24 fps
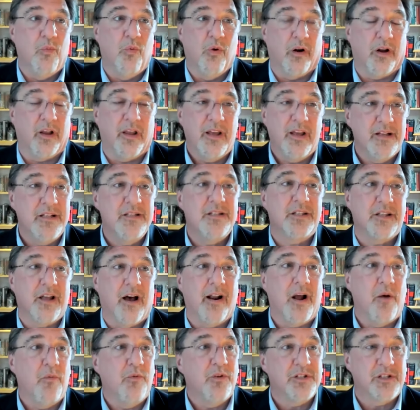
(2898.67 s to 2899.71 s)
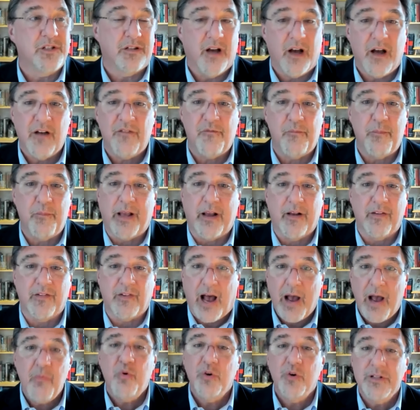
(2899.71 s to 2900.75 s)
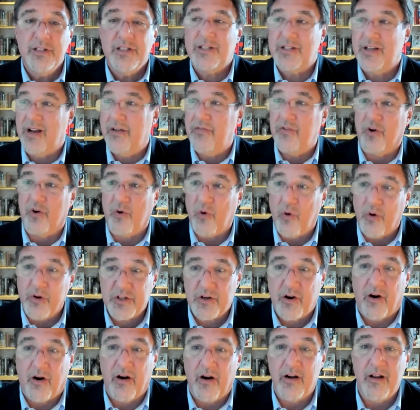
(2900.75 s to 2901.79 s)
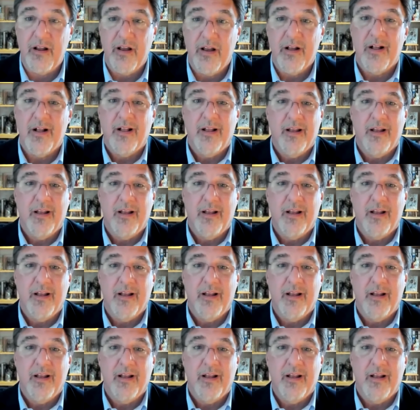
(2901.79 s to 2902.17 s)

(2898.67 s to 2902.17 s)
where kids thought I was tough because I wouldn't sign their course card